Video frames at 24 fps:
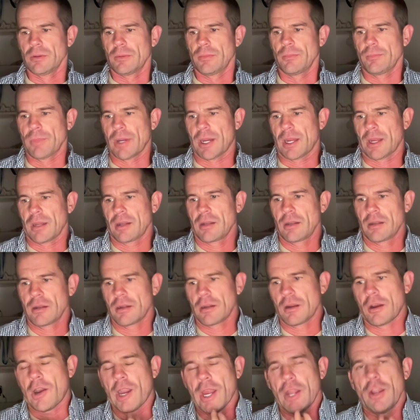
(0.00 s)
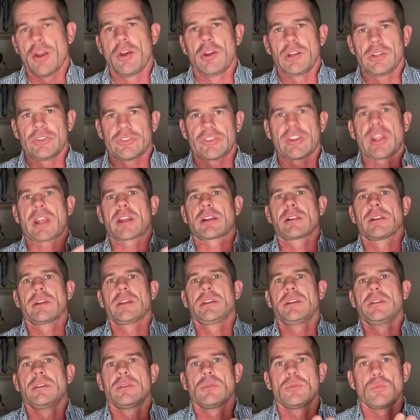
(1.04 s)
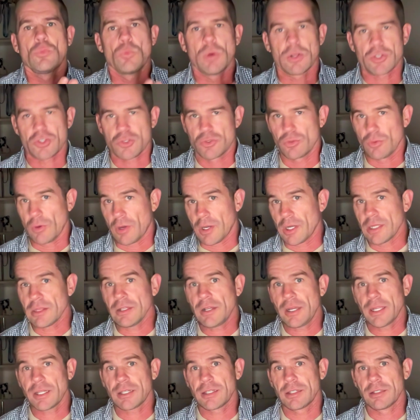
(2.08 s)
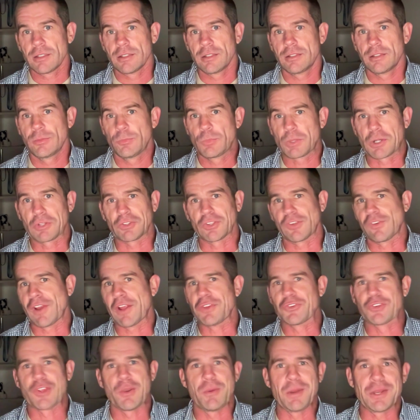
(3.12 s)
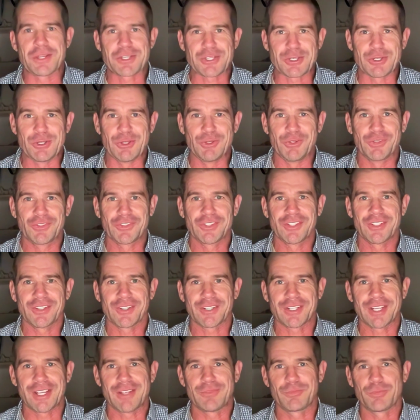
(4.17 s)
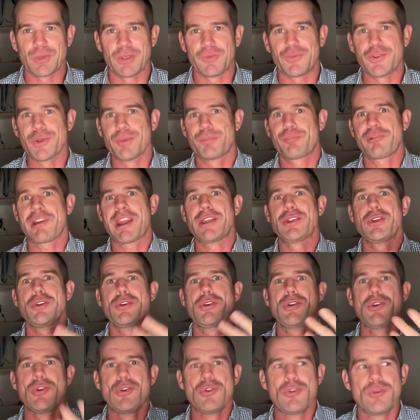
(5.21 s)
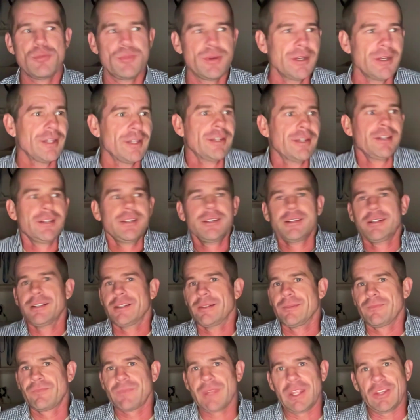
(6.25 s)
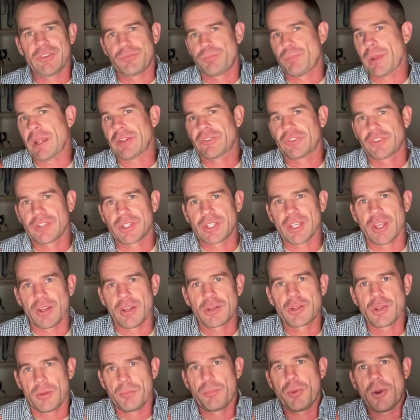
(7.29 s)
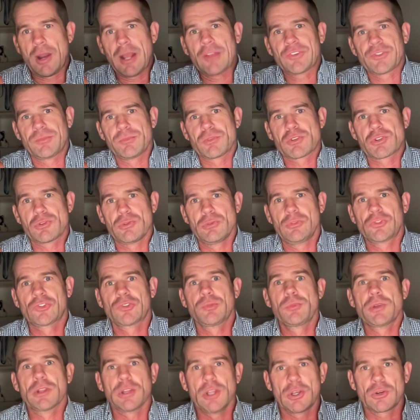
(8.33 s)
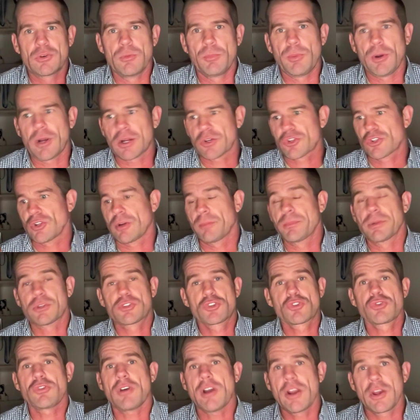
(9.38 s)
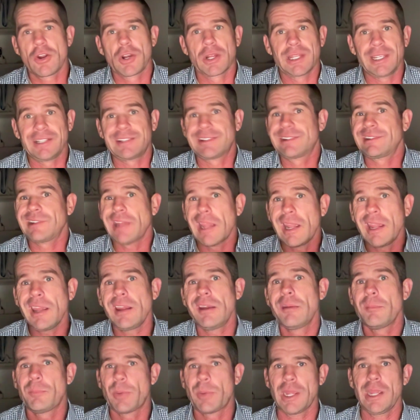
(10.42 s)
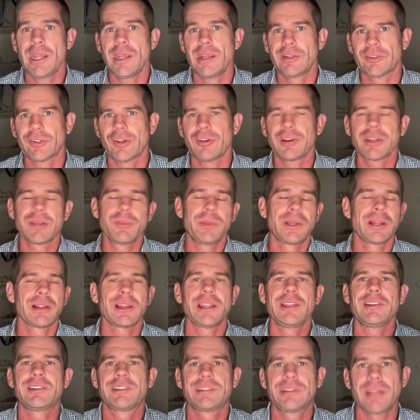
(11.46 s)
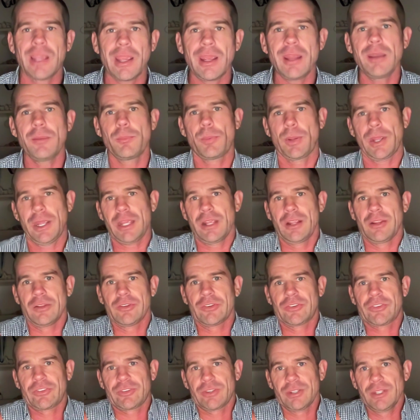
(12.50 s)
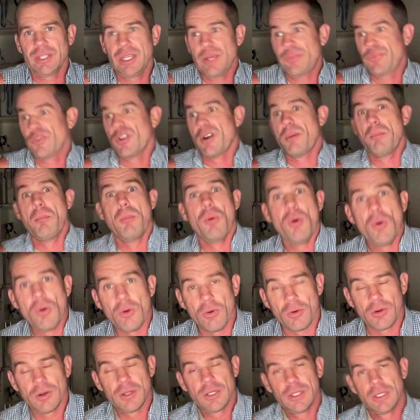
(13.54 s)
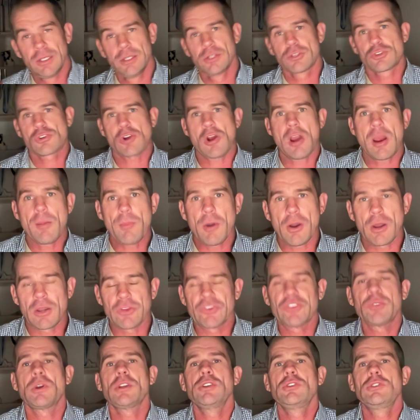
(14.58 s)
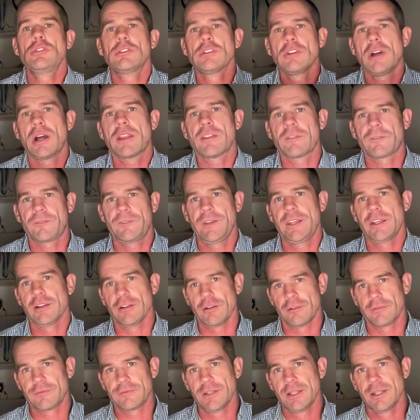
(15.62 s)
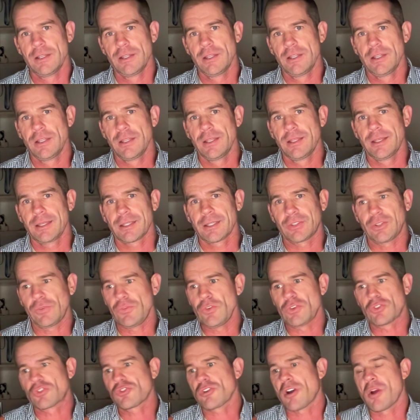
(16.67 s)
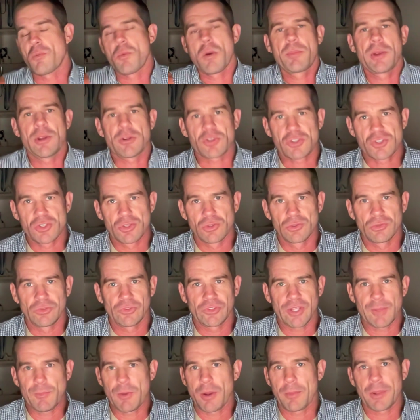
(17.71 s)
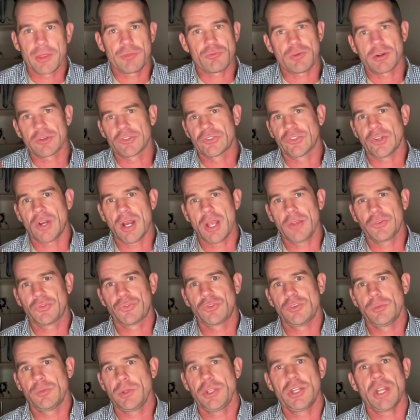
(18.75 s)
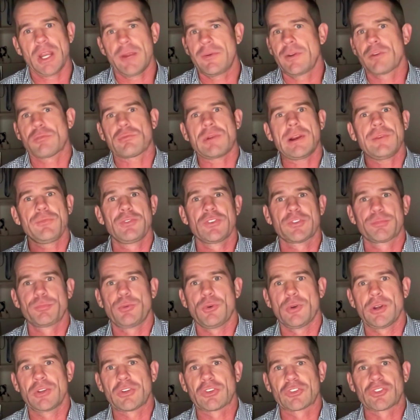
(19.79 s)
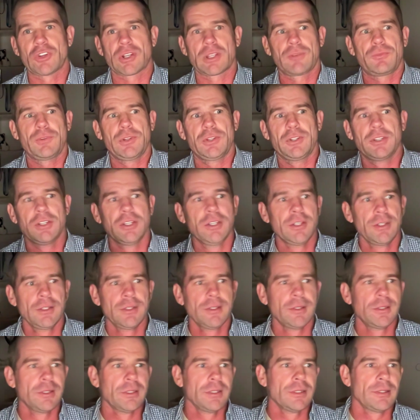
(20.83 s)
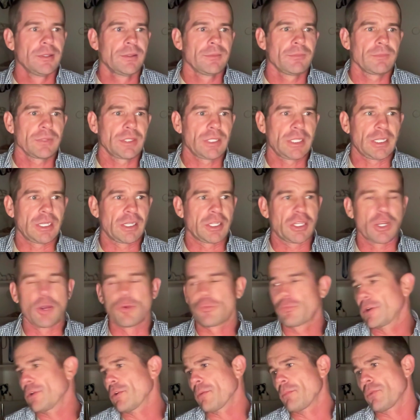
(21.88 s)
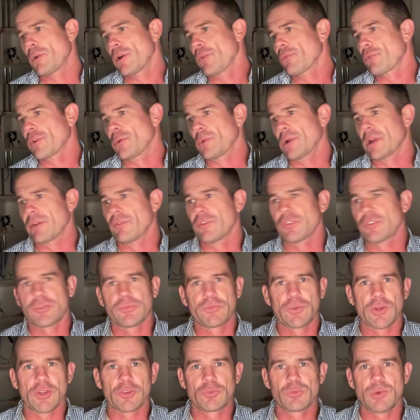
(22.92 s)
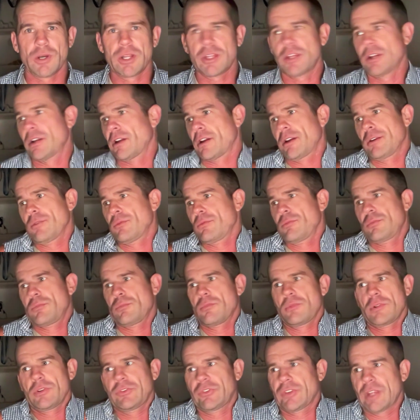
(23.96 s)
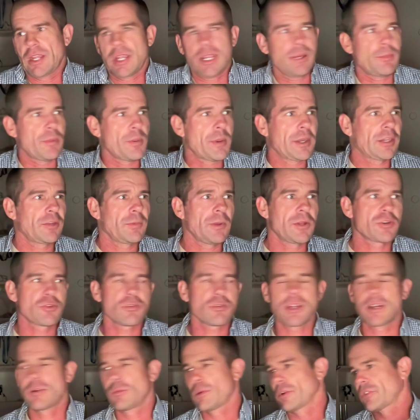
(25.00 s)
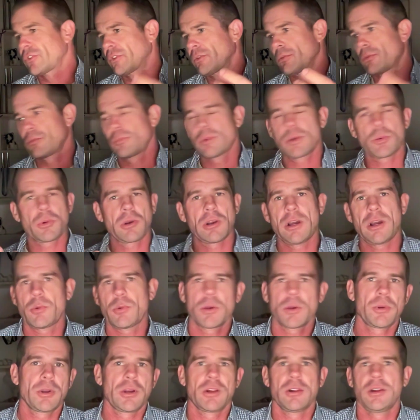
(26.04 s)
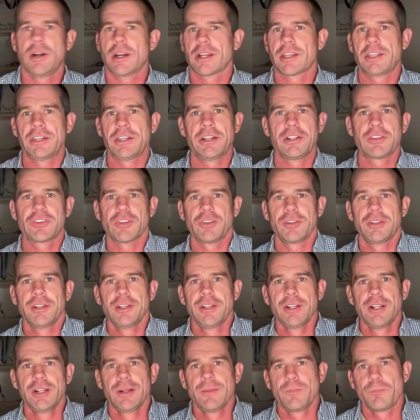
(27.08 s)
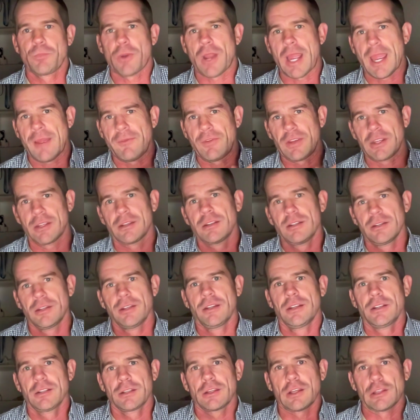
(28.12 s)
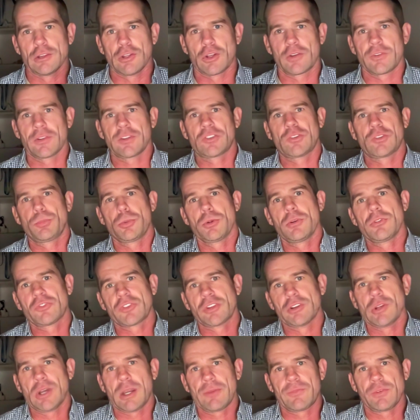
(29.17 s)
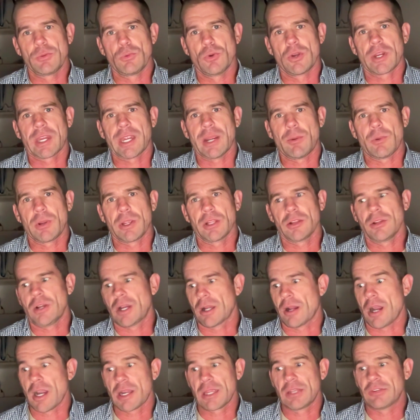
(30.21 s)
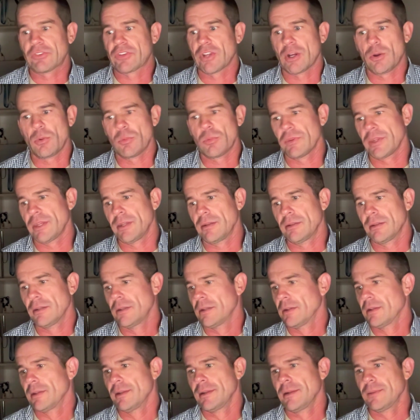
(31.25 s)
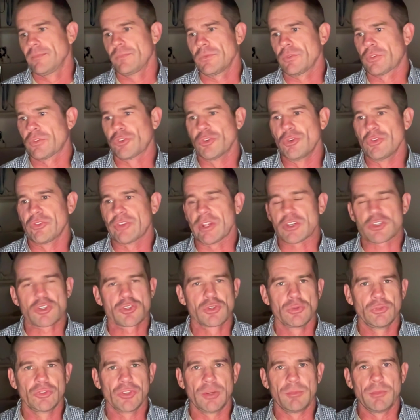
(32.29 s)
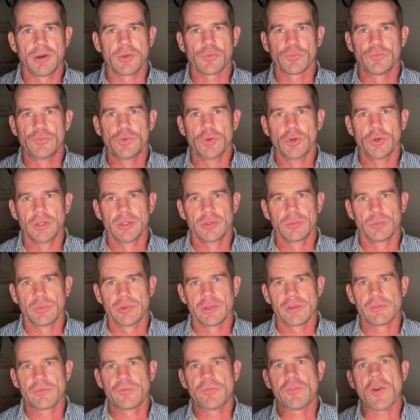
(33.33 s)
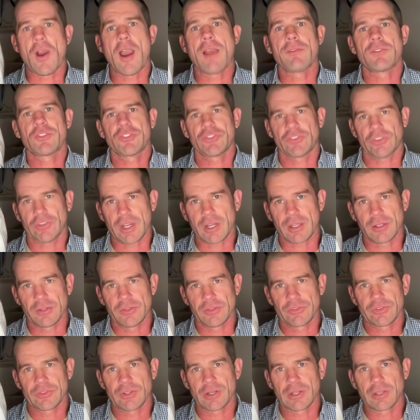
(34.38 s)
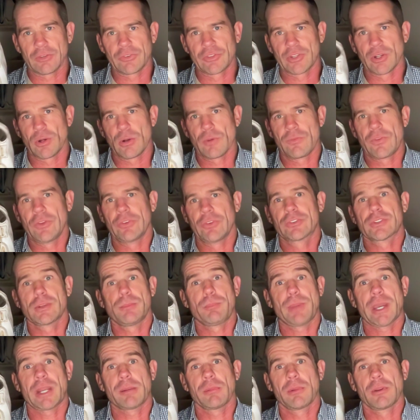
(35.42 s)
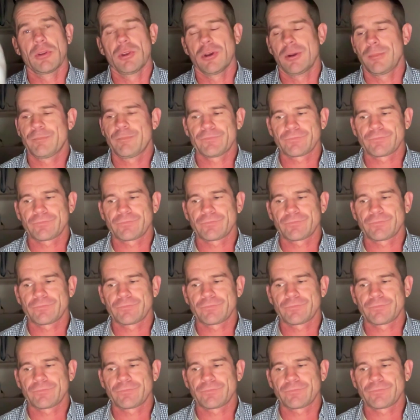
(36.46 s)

But I know exactly what shoe I like because I've had so many shoes. Okay, but if you're a brand new noob, it's best to go and buy some shoes from your local bike shop, but try on at least 10 pairs. I recommend at least 10 pairs, if not more. Try them on and see what you like the feel of. Because if you just try on one pair of shoes, that might be the wrong size to you, but you don't have any reference point. Just like if you get a girlfriend or a boyfriend, whatever, it's the first one, you don't know, how am I meant to be treated? What do I like? What do I don't like? You know, so by having a lot of experience in life, you work out what you like. I can tell as soon as that shoe's on my foot, within 5 seconds, I can tell if this is compatible or not.